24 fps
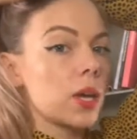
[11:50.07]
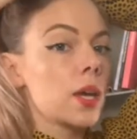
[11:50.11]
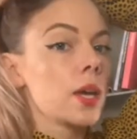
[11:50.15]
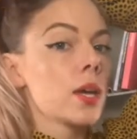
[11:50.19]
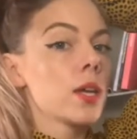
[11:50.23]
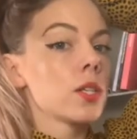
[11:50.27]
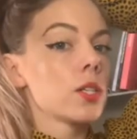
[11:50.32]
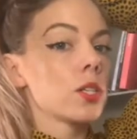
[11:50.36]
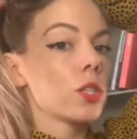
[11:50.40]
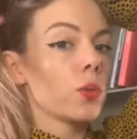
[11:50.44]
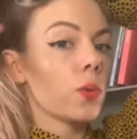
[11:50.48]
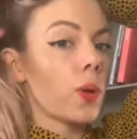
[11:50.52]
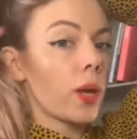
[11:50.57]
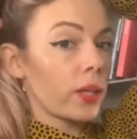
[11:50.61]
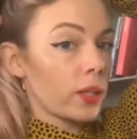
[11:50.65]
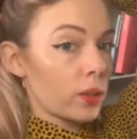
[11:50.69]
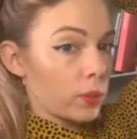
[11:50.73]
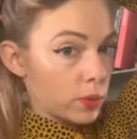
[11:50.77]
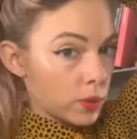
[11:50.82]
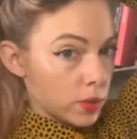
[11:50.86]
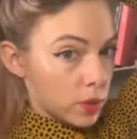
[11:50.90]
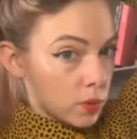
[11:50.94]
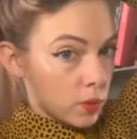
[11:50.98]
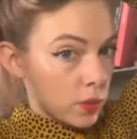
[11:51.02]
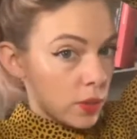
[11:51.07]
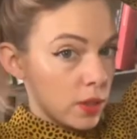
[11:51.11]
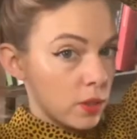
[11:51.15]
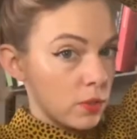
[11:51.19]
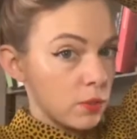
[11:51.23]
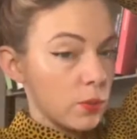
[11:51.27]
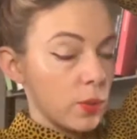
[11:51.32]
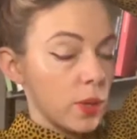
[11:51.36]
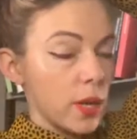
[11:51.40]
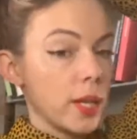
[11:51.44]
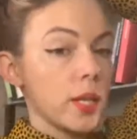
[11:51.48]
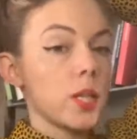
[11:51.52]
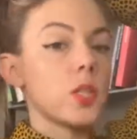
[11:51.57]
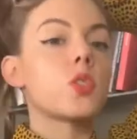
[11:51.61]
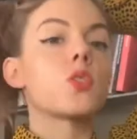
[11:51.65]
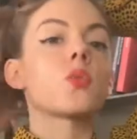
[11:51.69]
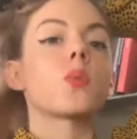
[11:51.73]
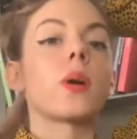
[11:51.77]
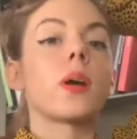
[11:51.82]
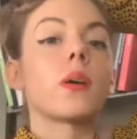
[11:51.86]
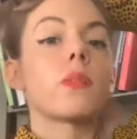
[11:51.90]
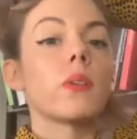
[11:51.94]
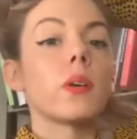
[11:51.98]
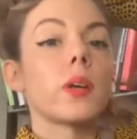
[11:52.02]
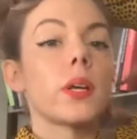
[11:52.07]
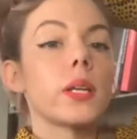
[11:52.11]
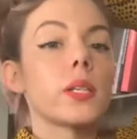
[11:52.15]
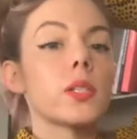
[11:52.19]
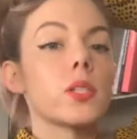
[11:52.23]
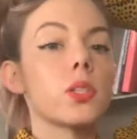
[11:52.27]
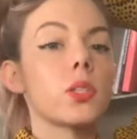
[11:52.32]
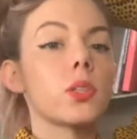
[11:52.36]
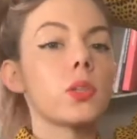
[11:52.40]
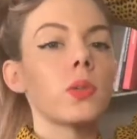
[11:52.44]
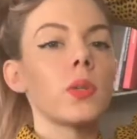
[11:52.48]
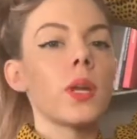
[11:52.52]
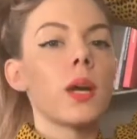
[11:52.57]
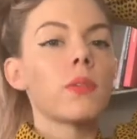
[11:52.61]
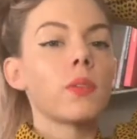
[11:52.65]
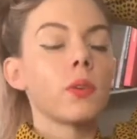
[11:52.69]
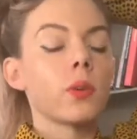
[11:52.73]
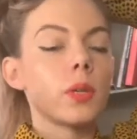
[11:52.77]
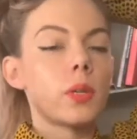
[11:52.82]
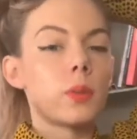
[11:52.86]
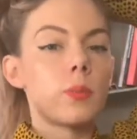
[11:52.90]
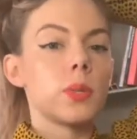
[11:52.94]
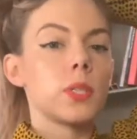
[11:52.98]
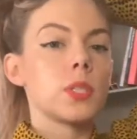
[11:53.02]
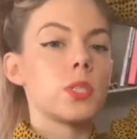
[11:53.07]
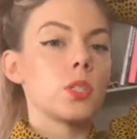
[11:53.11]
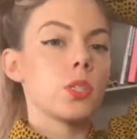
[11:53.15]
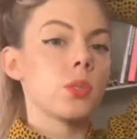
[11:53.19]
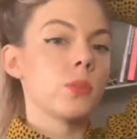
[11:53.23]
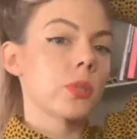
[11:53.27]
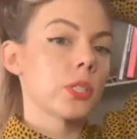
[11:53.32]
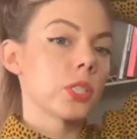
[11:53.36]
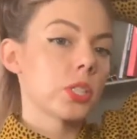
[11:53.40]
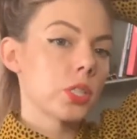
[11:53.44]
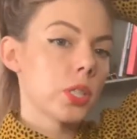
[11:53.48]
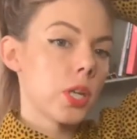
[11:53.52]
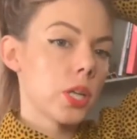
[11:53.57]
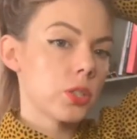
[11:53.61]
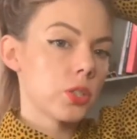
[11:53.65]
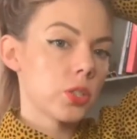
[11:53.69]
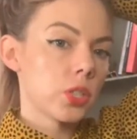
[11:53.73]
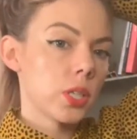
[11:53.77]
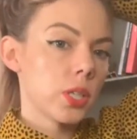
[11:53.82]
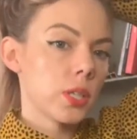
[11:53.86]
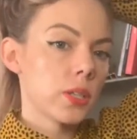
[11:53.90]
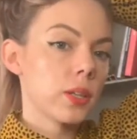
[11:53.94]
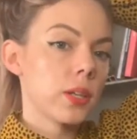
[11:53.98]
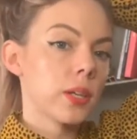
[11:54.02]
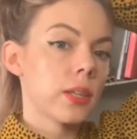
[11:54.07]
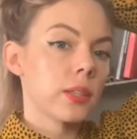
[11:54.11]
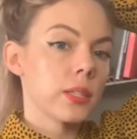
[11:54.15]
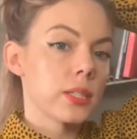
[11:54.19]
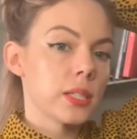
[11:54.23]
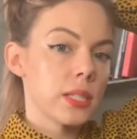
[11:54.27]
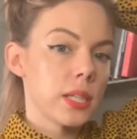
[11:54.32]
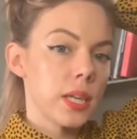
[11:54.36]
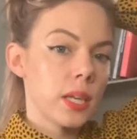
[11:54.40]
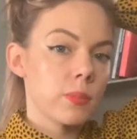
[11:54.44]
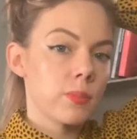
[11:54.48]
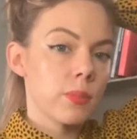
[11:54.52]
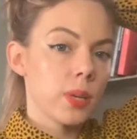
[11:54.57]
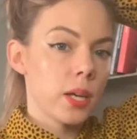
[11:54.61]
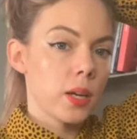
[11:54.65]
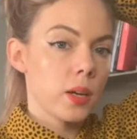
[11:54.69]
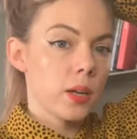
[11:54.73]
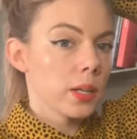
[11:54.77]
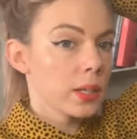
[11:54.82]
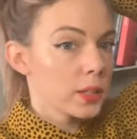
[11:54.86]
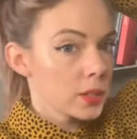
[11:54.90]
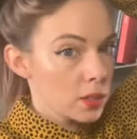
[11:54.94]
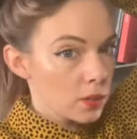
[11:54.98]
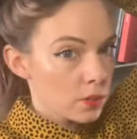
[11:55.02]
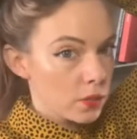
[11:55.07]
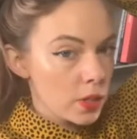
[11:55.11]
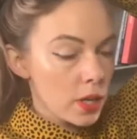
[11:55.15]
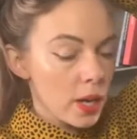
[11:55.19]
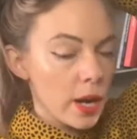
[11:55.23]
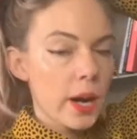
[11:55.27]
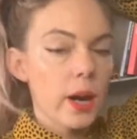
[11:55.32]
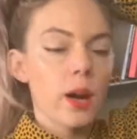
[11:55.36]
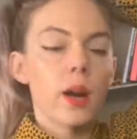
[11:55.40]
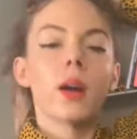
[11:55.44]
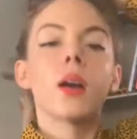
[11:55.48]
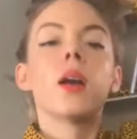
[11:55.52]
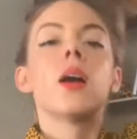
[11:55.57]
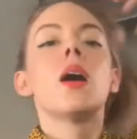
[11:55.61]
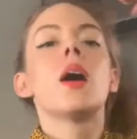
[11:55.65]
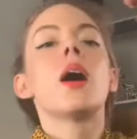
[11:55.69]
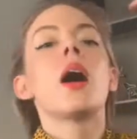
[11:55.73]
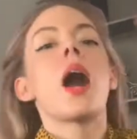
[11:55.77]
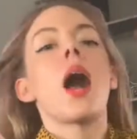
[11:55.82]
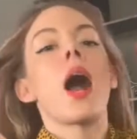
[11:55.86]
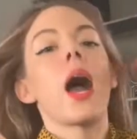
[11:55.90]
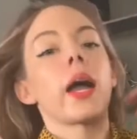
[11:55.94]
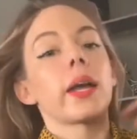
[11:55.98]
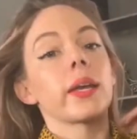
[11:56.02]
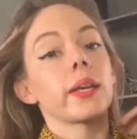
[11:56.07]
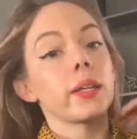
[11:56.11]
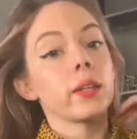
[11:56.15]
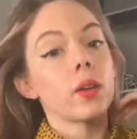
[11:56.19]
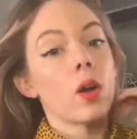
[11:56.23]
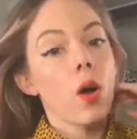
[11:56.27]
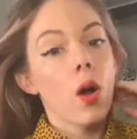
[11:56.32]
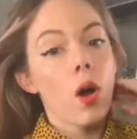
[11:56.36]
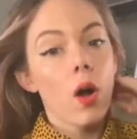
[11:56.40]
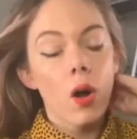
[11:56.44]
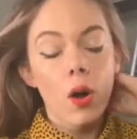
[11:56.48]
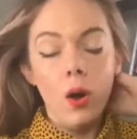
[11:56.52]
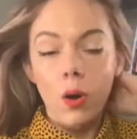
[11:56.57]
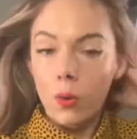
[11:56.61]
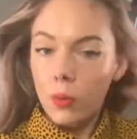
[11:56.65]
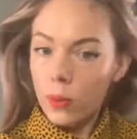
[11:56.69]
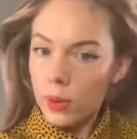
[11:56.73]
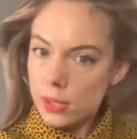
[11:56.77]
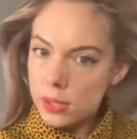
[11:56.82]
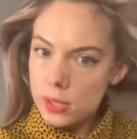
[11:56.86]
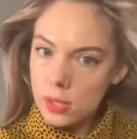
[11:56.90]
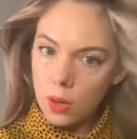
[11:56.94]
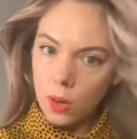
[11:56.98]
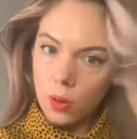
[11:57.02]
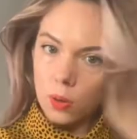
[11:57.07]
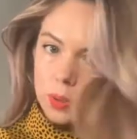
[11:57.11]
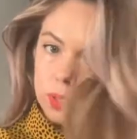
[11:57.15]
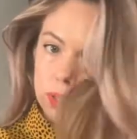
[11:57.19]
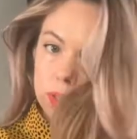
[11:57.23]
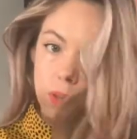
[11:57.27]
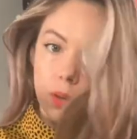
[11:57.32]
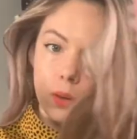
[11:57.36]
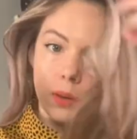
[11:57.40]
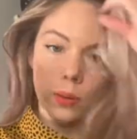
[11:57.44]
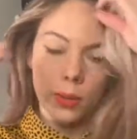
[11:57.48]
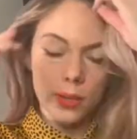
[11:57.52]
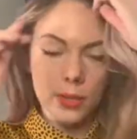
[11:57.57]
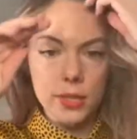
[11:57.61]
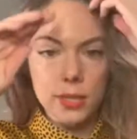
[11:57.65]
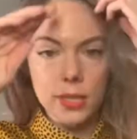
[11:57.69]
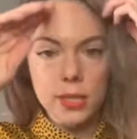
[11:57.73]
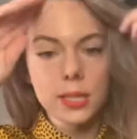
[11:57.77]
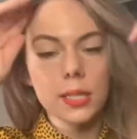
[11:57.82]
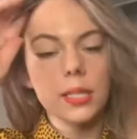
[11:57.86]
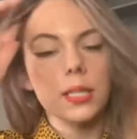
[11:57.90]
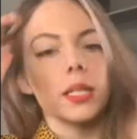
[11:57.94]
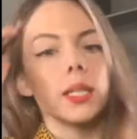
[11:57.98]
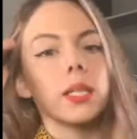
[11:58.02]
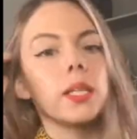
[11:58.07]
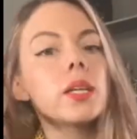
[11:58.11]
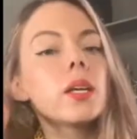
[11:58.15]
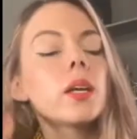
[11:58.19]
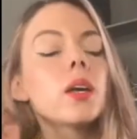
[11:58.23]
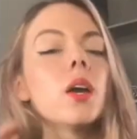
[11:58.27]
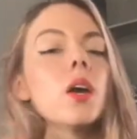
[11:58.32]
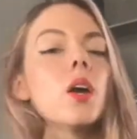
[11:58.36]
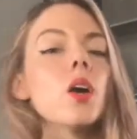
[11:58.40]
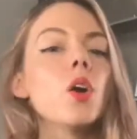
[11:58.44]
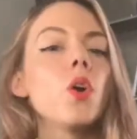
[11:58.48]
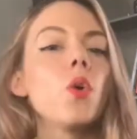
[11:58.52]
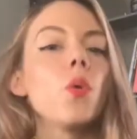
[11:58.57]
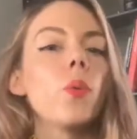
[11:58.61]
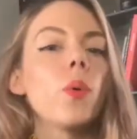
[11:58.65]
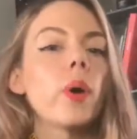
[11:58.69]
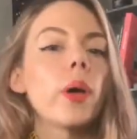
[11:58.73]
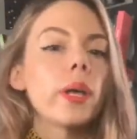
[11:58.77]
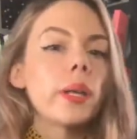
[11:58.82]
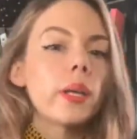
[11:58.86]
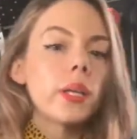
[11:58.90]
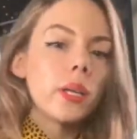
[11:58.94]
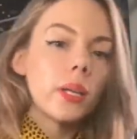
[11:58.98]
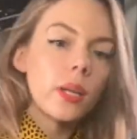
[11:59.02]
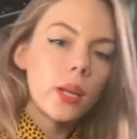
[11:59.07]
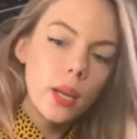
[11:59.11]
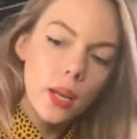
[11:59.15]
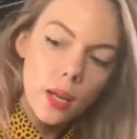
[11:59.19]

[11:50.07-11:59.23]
so you end up with a ring of breakage wherever it is. So you never want to put too much tension in the same areas of your hair. I can always see when,